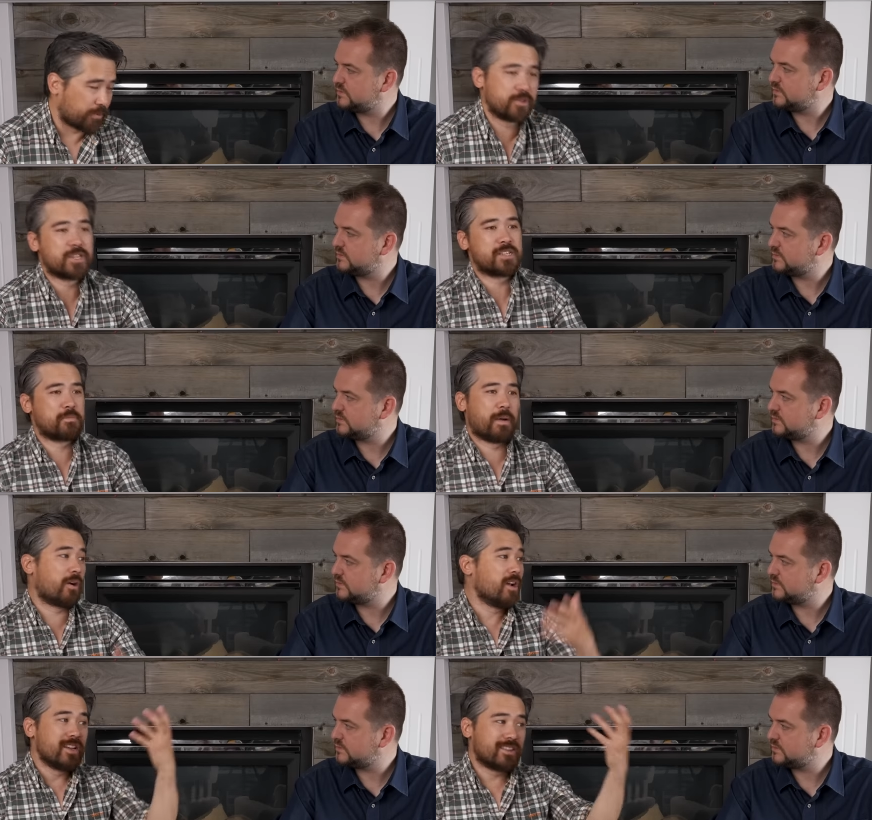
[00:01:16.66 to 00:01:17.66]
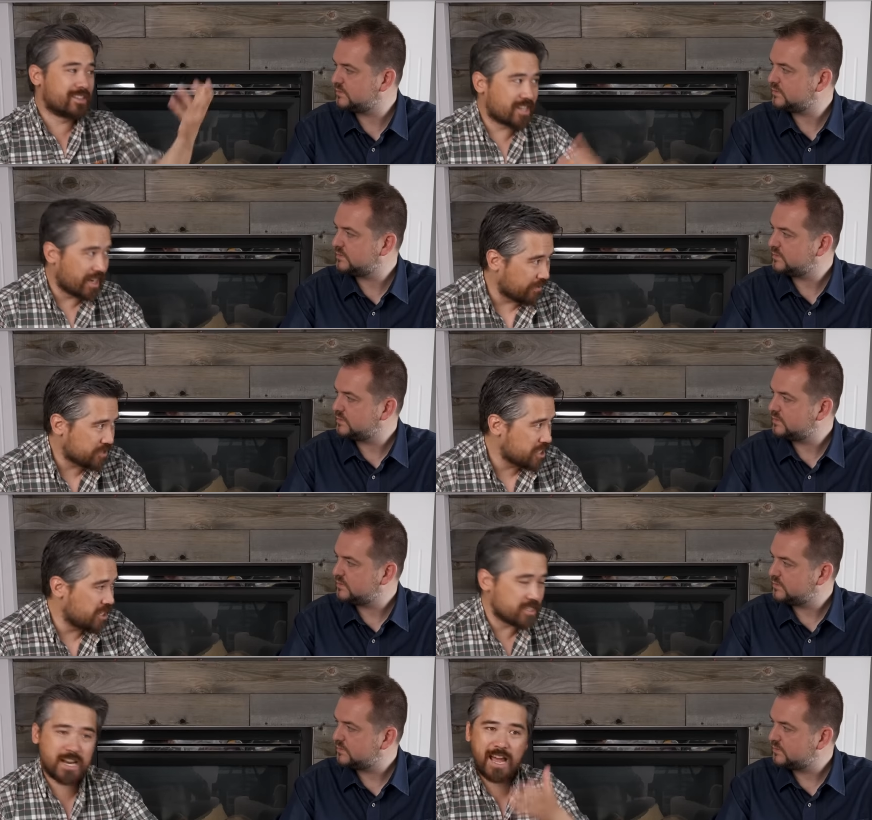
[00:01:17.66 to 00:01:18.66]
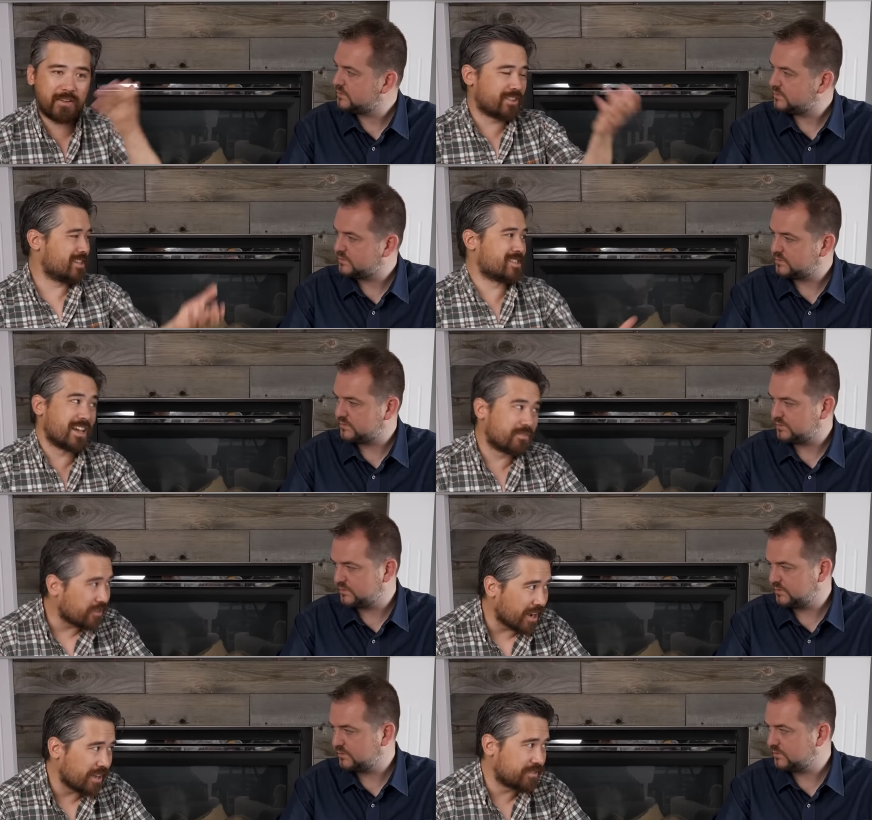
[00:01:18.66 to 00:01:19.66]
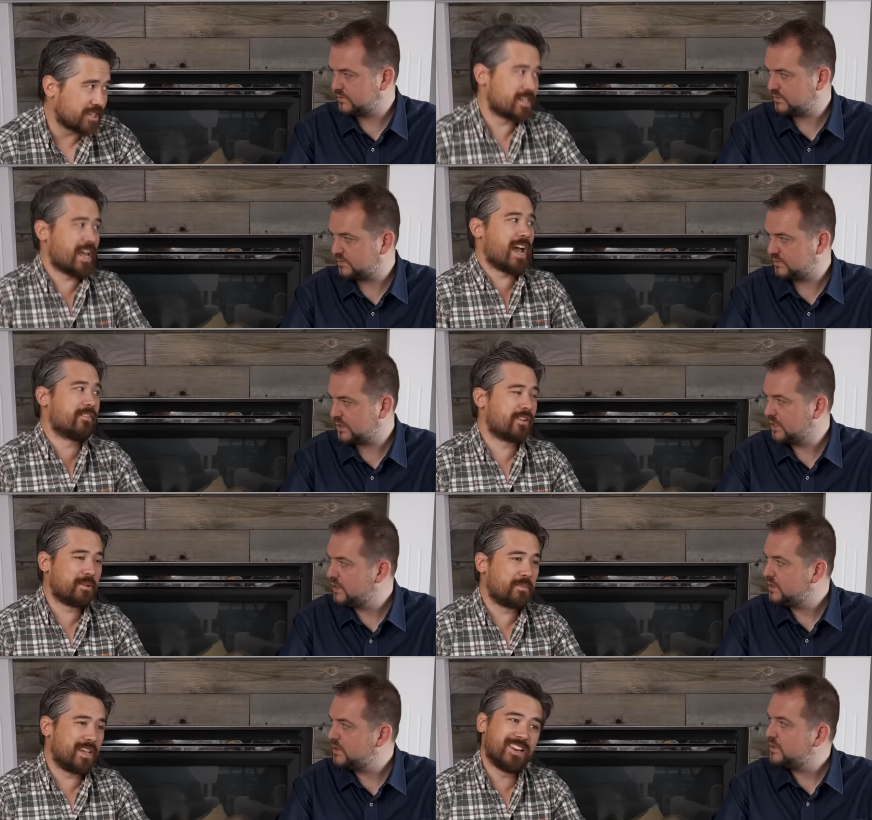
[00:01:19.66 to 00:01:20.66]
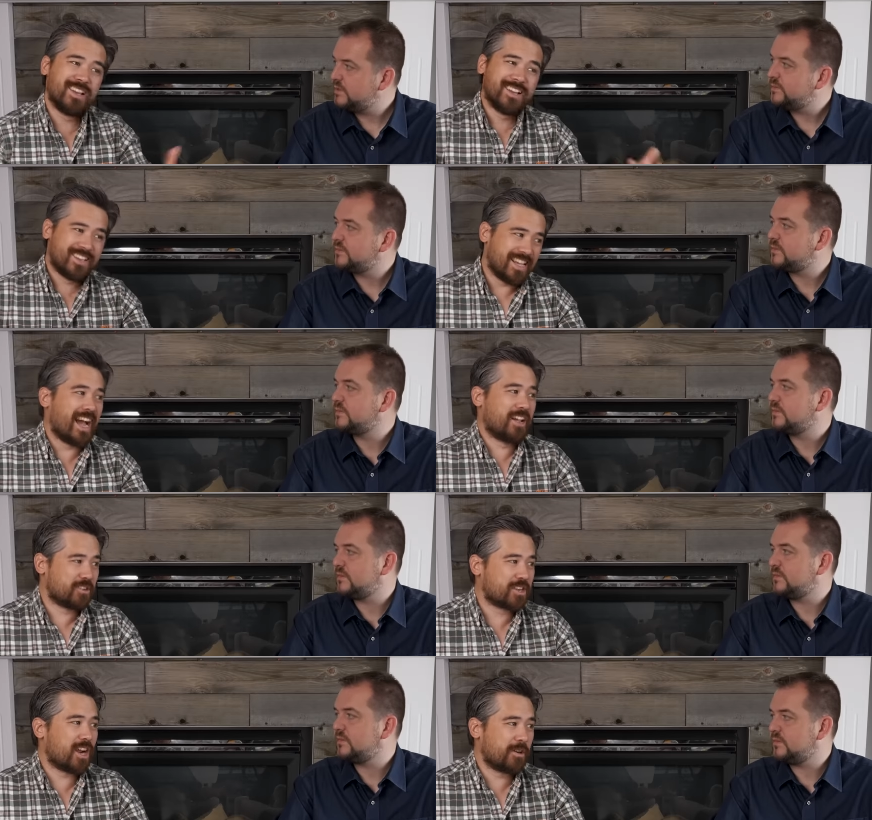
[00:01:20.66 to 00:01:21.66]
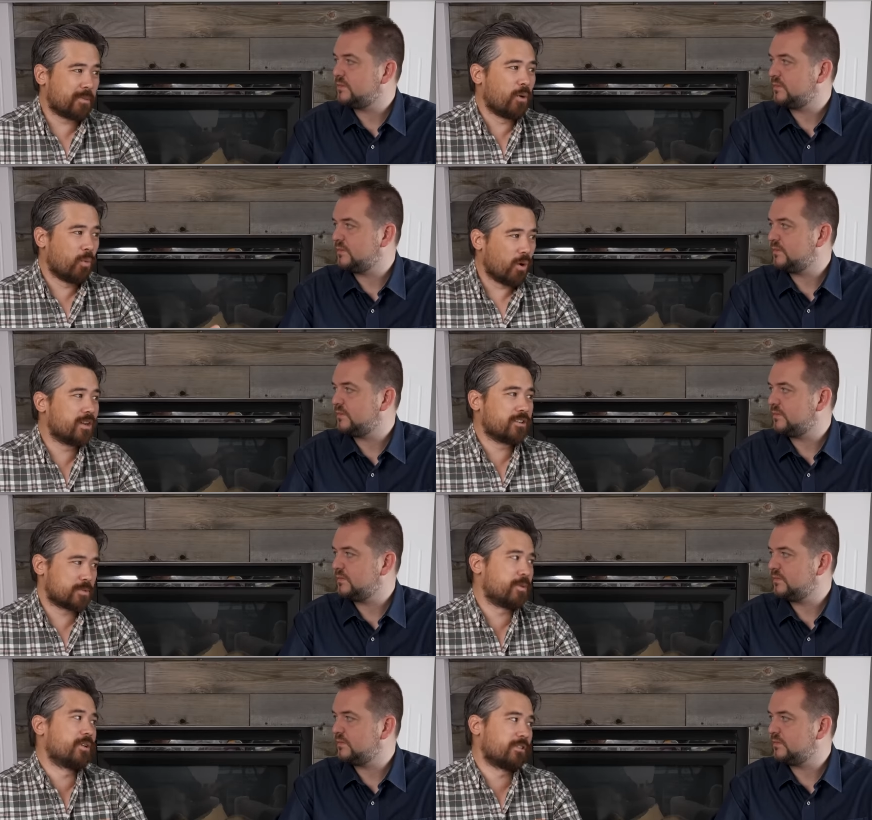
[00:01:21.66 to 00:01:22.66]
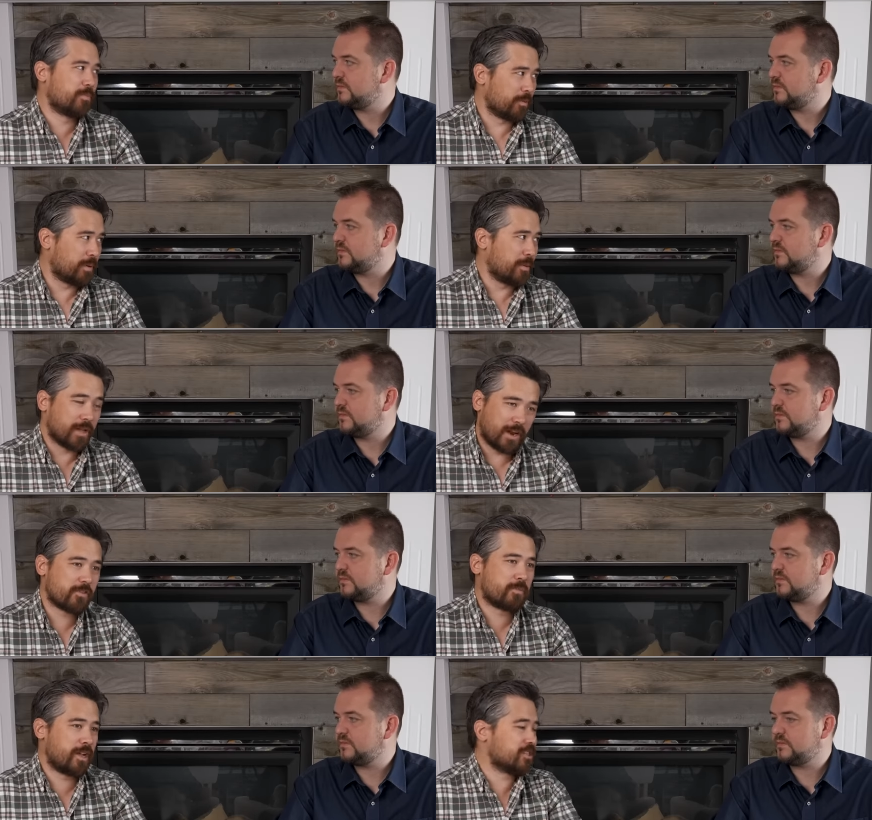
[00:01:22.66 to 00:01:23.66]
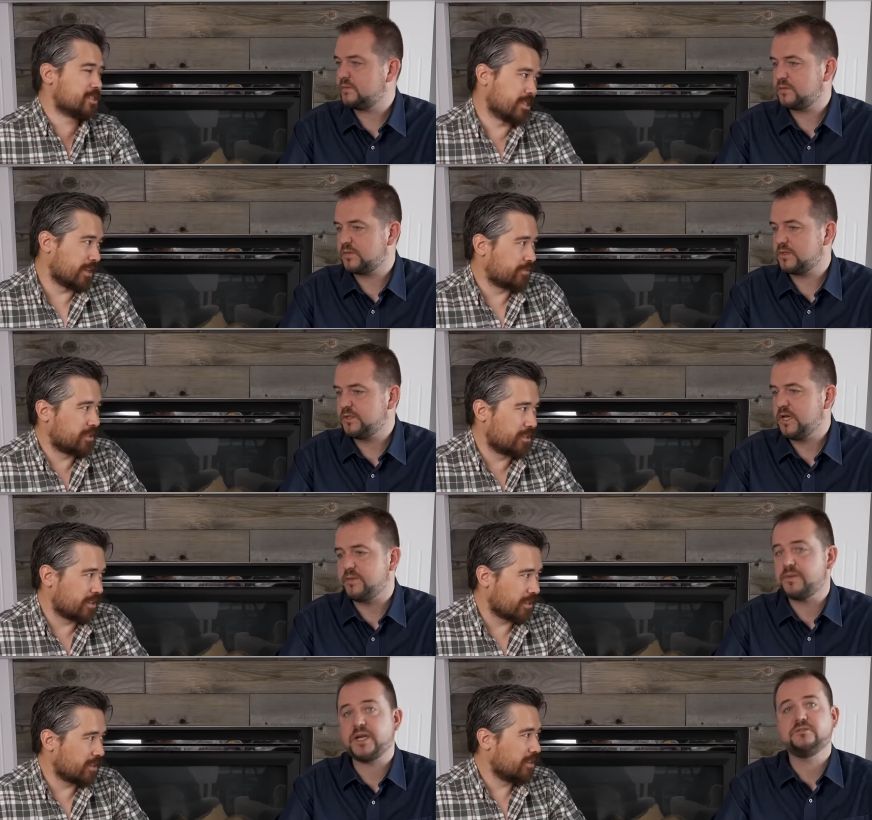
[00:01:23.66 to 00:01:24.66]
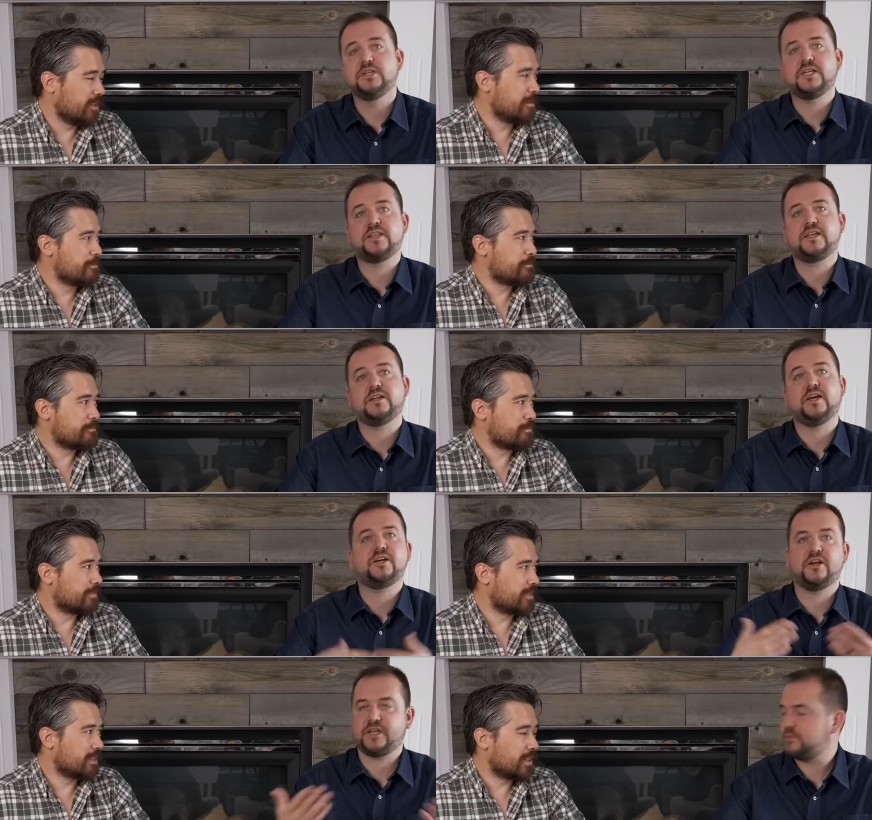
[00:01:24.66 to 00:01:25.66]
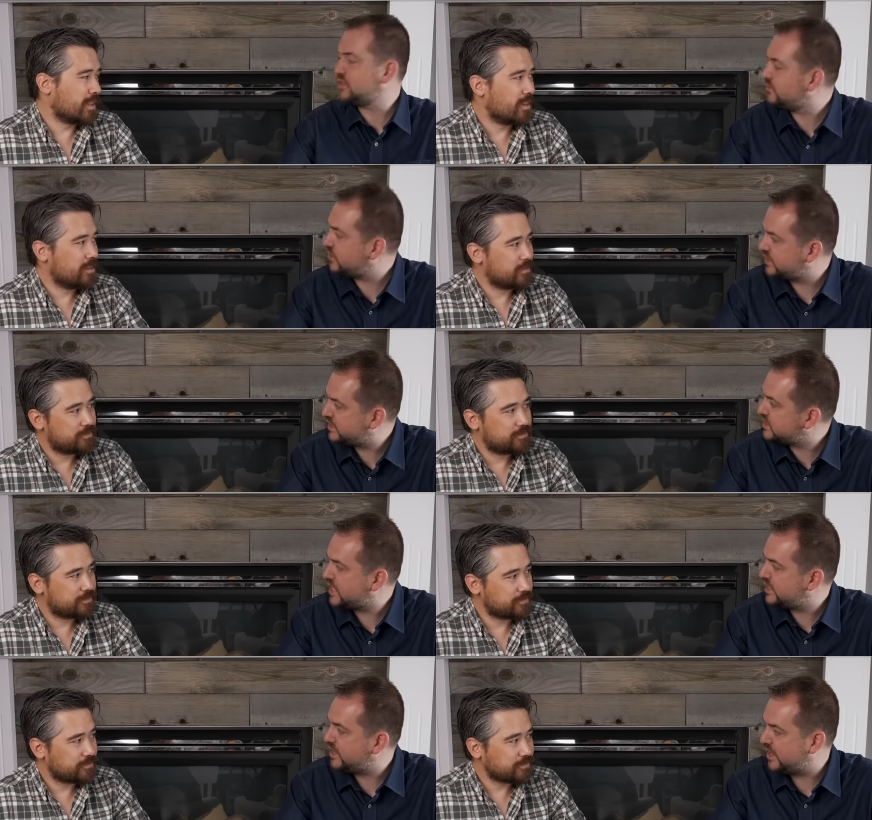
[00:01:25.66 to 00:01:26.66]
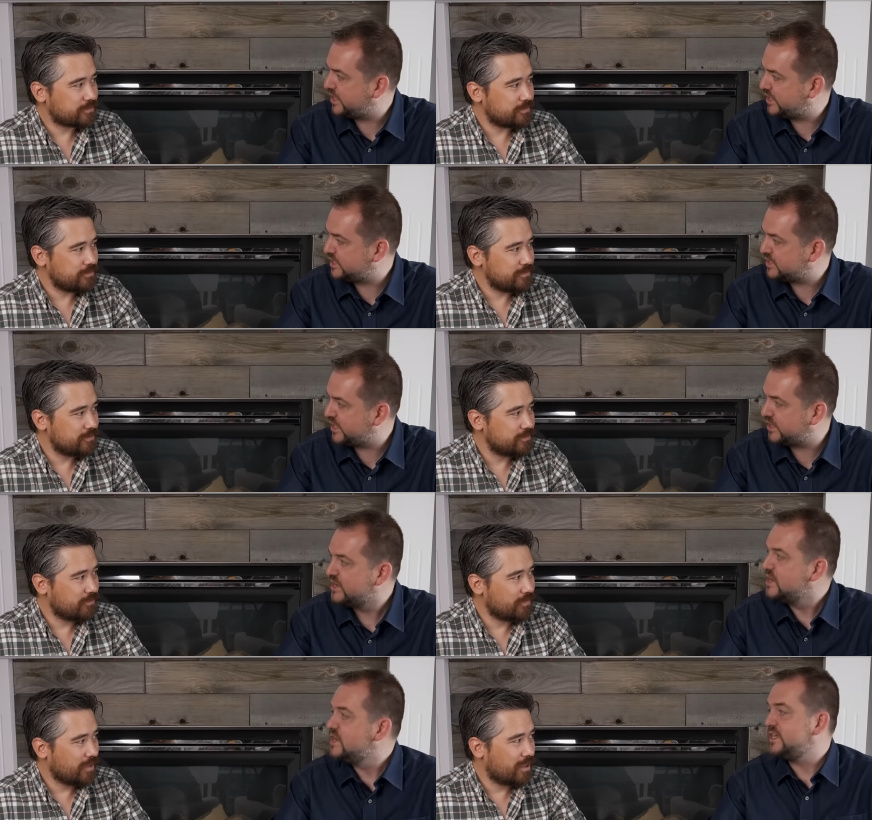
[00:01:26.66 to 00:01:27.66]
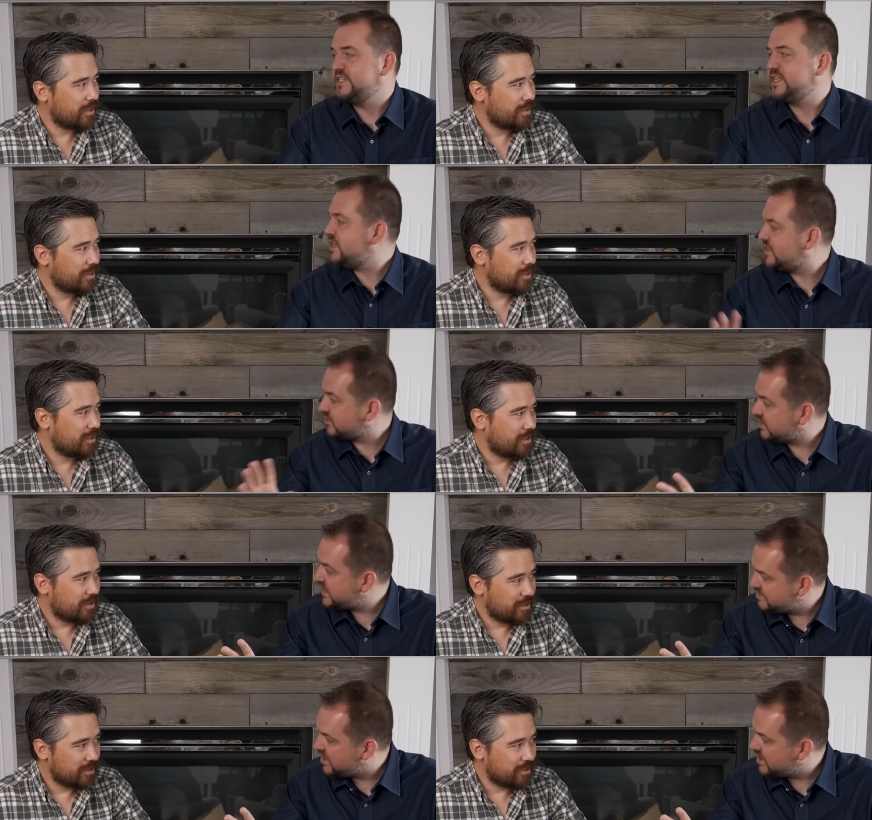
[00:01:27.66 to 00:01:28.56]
Speaker 1: processing power. The ZFC doesn't have it, the Z5 doesn't have it. I mean, yeah, you're talking about one small
Speaker 2: group of people. Everybody else is left in yeah, there. Yeah, but I really think Nikon keeps referring to the Z9 as their D3